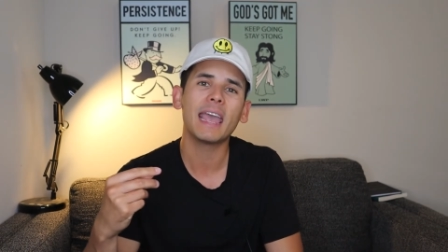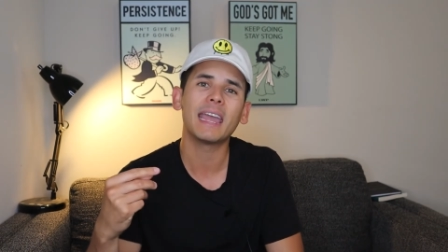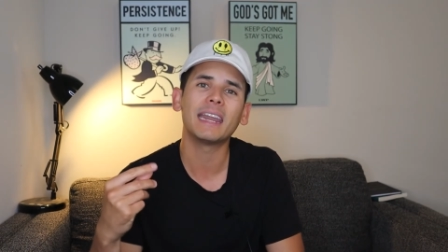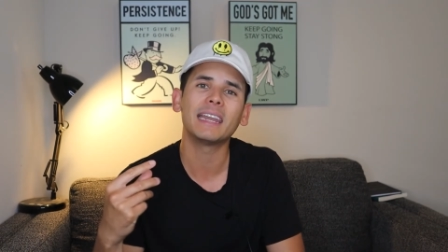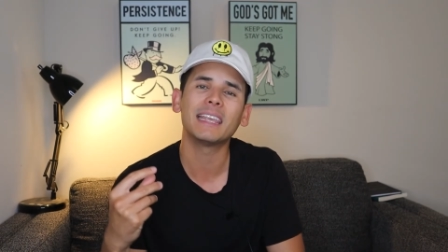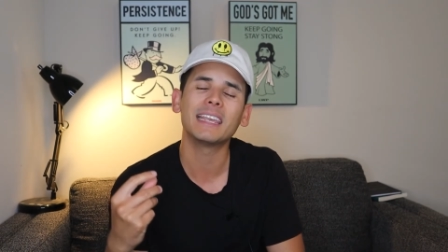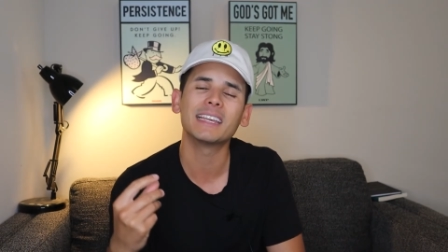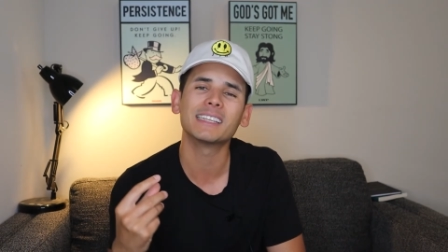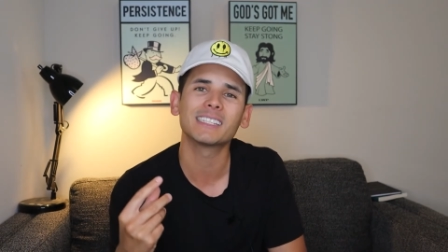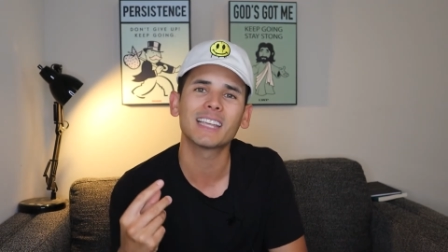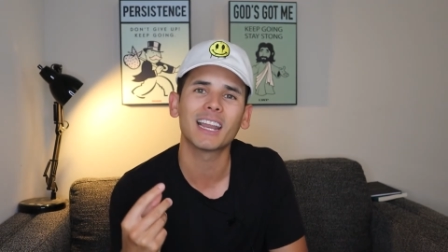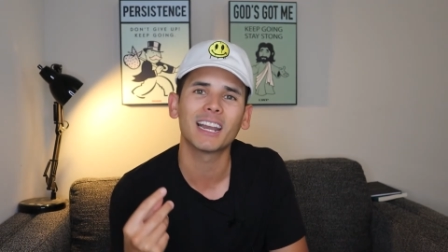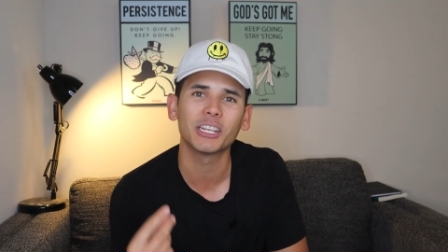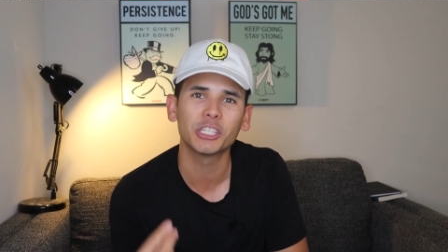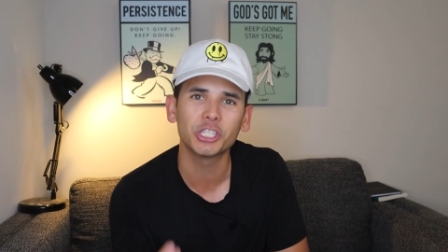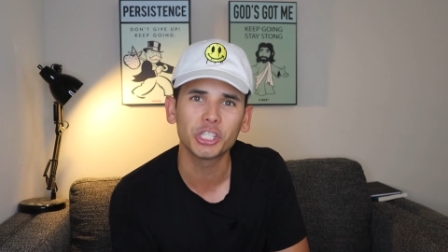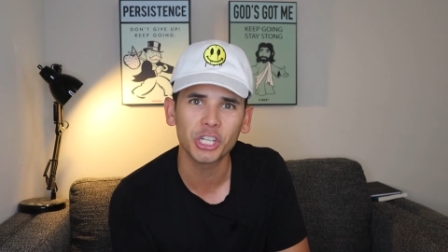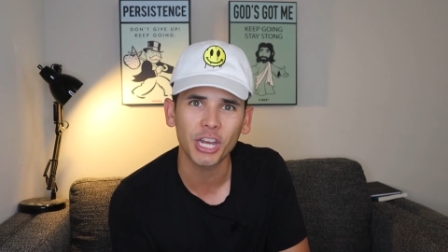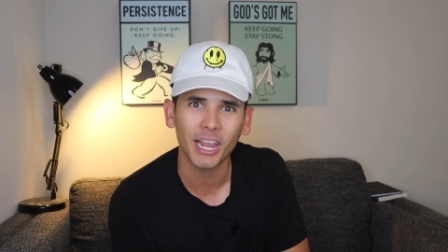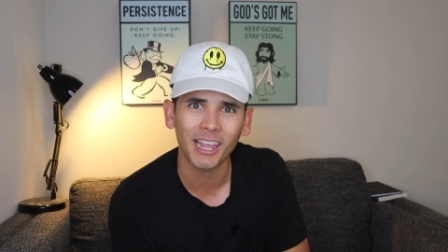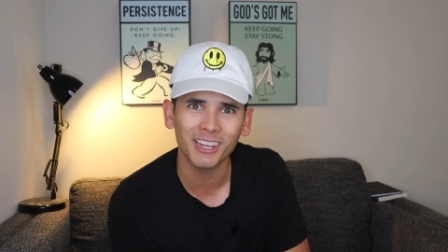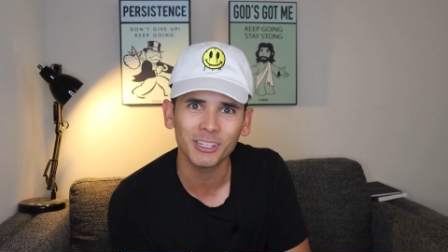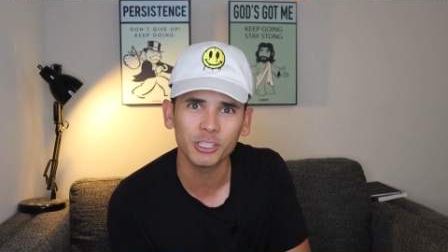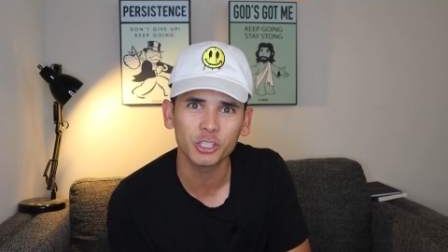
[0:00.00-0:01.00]
and He is going to
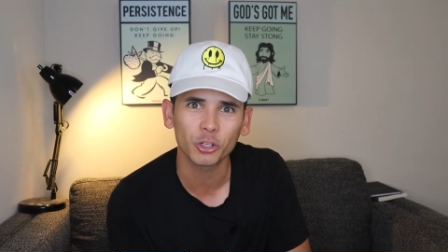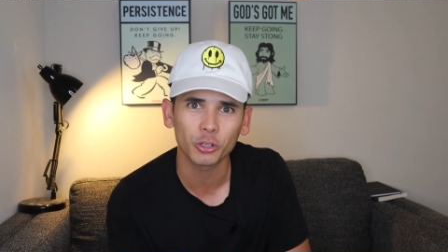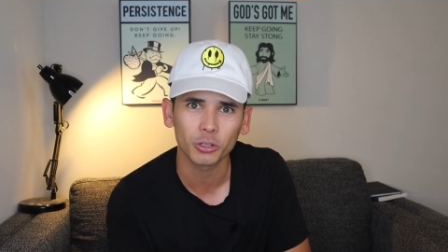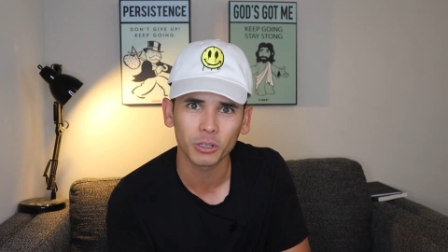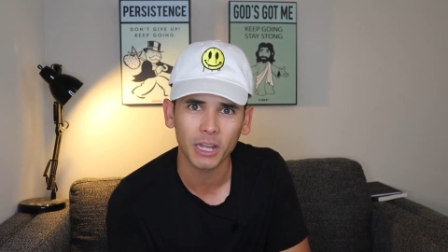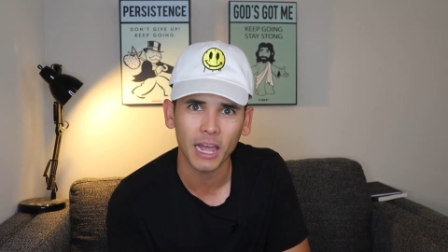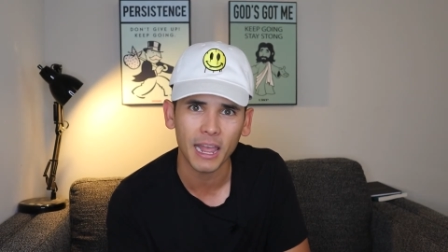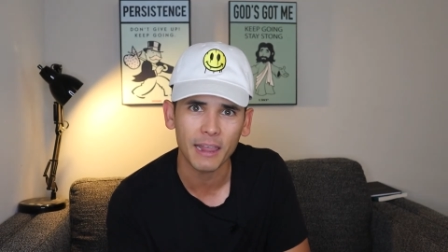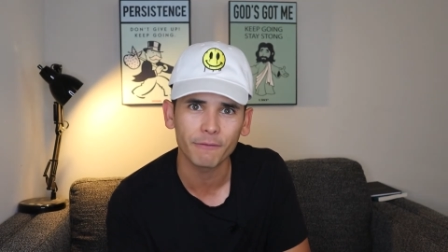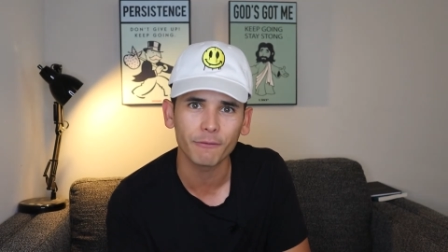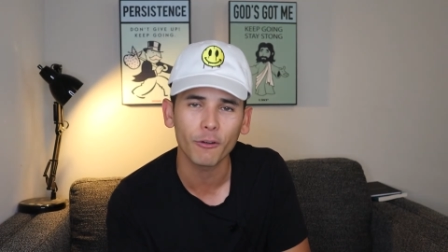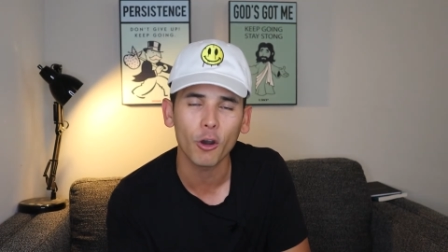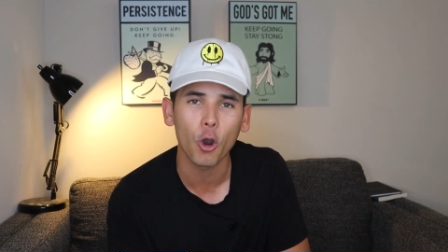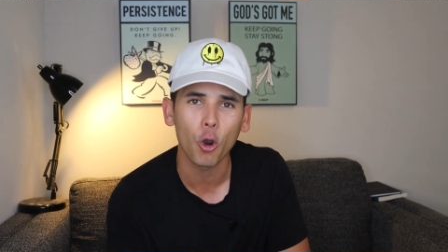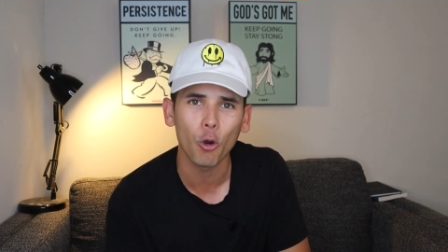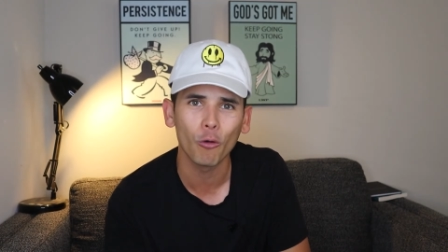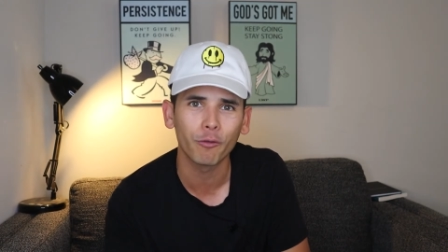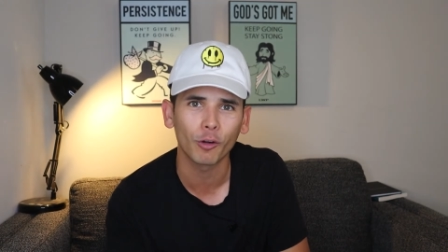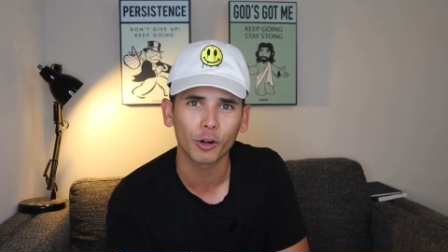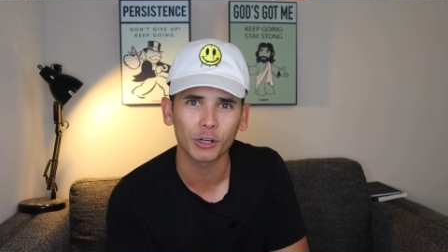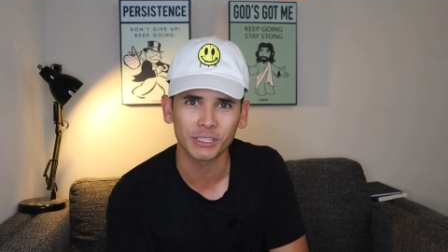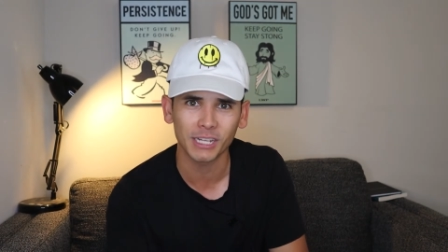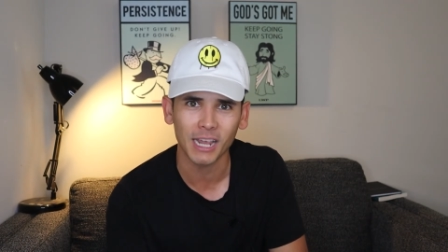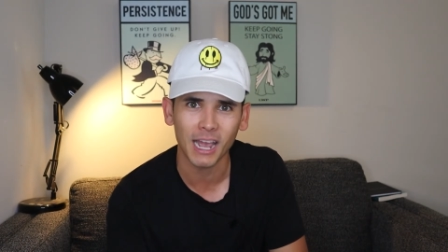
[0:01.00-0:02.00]
change your life
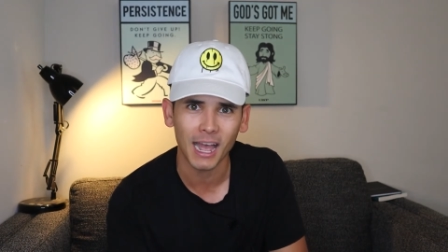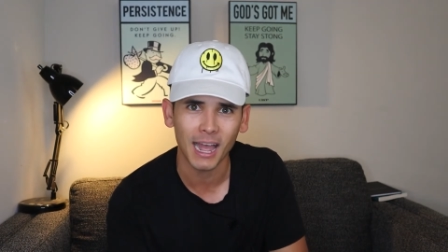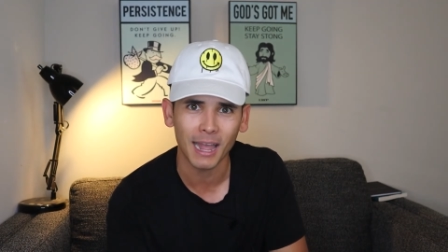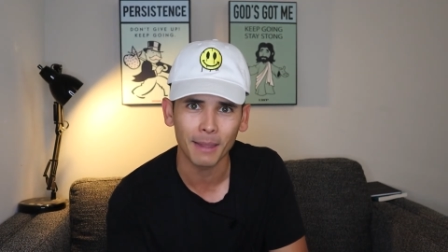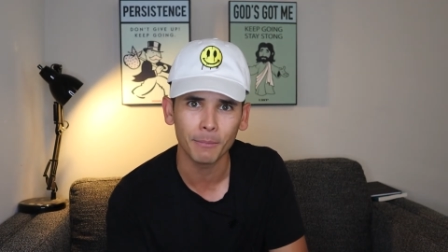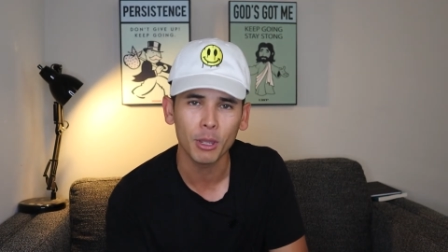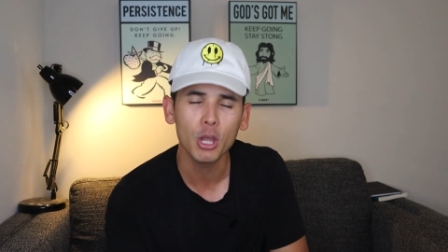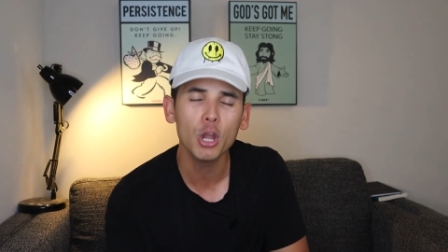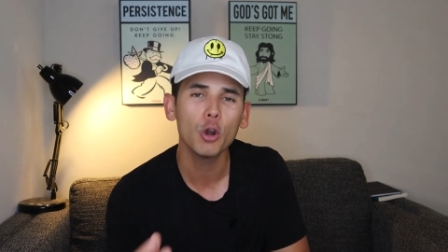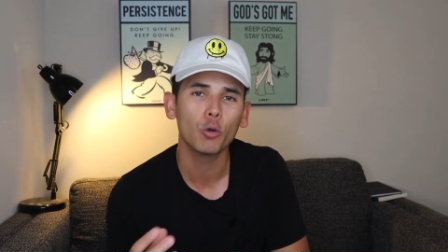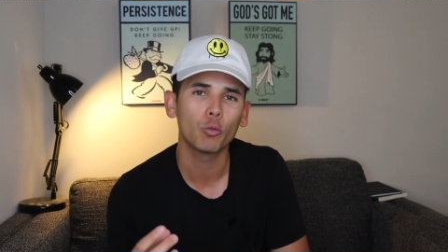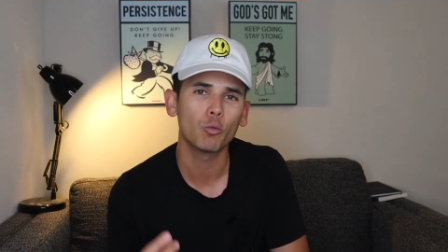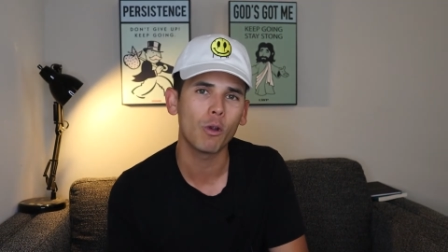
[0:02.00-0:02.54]
over time.